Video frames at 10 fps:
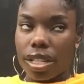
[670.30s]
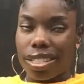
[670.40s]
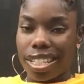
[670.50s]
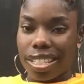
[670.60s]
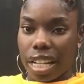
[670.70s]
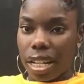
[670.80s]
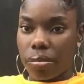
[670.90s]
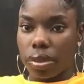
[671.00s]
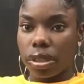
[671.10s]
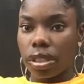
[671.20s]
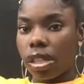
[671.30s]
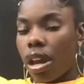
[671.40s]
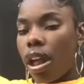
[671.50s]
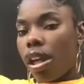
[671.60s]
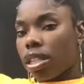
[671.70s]
six times
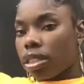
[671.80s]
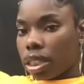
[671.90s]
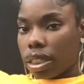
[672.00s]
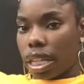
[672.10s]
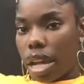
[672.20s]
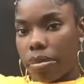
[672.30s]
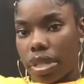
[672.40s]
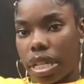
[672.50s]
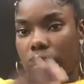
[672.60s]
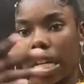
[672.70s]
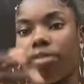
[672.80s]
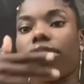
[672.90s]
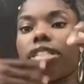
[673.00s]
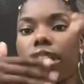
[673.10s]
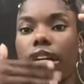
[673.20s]
six times and like
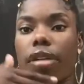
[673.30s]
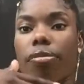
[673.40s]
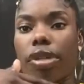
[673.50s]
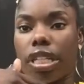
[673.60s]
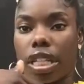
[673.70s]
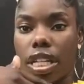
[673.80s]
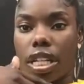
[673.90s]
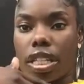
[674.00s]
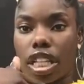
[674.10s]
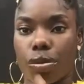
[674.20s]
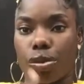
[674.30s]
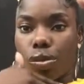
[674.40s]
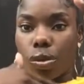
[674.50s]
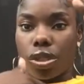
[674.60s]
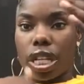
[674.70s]
every time we did it they would
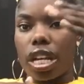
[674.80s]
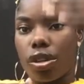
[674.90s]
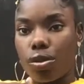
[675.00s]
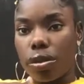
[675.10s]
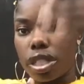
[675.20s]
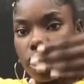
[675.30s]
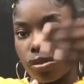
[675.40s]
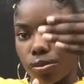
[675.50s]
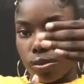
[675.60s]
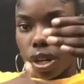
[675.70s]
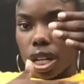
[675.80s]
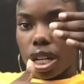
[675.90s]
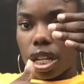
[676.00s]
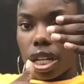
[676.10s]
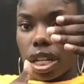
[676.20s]
rotate who was in the
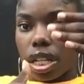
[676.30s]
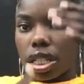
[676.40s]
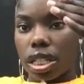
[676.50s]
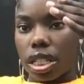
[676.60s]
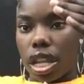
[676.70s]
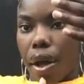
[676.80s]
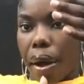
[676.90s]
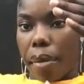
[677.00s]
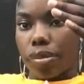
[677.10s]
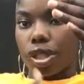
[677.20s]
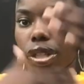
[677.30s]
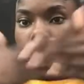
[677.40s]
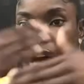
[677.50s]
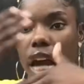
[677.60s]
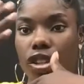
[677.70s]
front um, to the
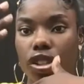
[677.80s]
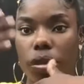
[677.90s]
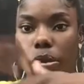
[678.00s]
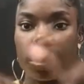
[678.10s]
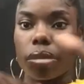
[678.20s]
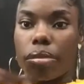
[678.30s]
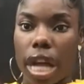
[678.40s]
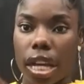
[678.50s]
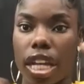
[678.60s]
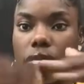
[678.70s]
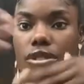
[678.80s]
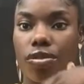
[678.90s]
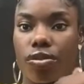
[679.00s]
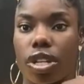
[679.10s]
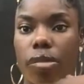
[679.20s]
back so the people in the back came to the
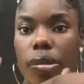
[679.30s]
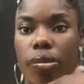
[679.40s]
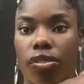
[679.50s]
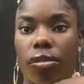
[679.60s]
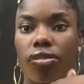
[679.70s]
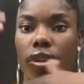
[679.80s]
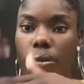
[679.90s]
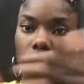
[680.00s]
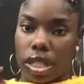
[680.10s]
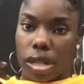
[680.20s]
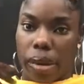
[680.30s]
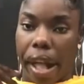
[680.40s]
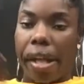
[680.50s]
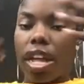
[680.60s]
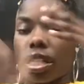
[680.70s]
front and people from the front went to the
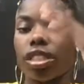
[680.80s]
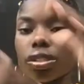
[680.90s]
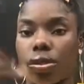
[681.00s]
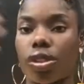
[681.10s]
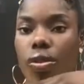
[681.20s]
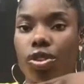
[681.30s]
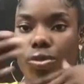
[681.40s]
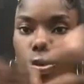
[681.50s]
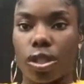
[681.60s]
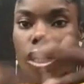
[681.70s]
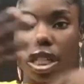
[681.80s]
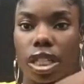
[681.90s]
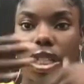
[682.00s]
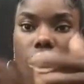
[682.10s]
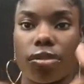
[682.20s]
back so it was always
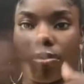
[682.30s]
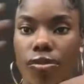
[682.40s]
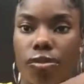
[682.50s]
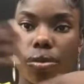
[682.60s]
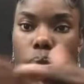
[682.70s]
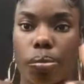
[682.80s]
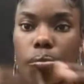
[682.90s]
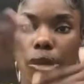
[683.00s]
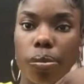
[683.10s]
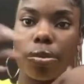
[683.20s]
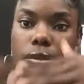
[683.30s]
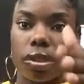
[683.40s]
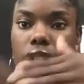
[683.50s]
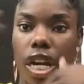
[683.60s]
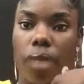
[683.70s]
rotated to give people
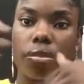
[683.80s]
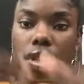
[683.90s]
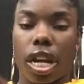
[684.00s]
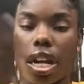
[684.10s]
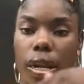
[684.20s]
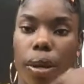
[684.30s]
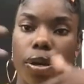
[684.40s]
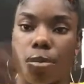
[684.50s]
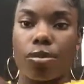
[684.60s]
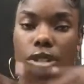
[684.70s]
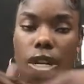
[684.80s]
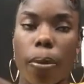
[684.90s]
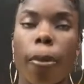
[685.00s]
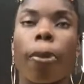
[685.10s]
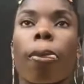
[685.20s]
time to kind of learn the routine